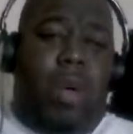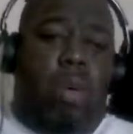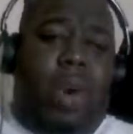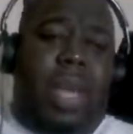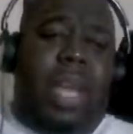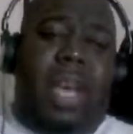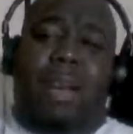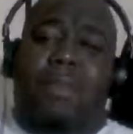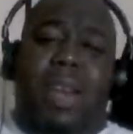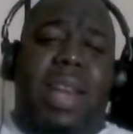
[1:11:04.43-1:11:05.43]
We
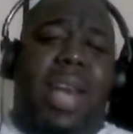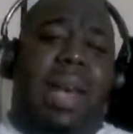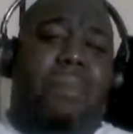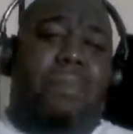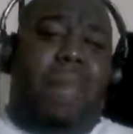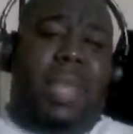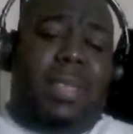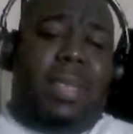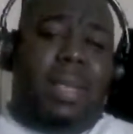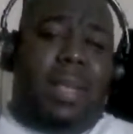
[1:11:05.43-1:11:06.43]
have not
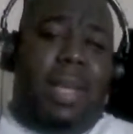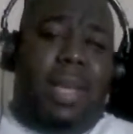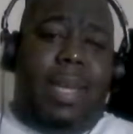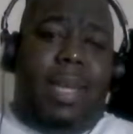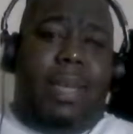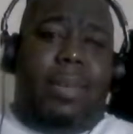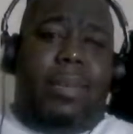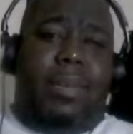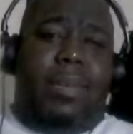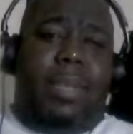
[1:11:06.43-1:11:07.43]
basically
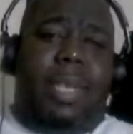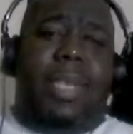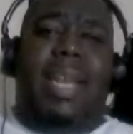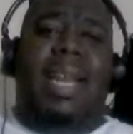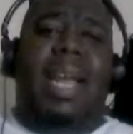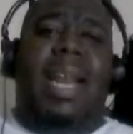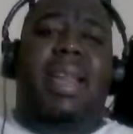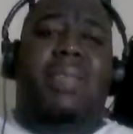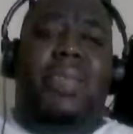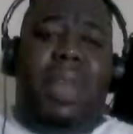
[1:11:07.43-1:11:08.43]
did
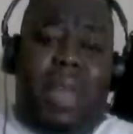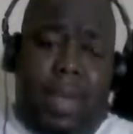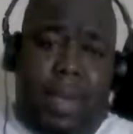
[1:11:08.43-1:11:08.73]
anything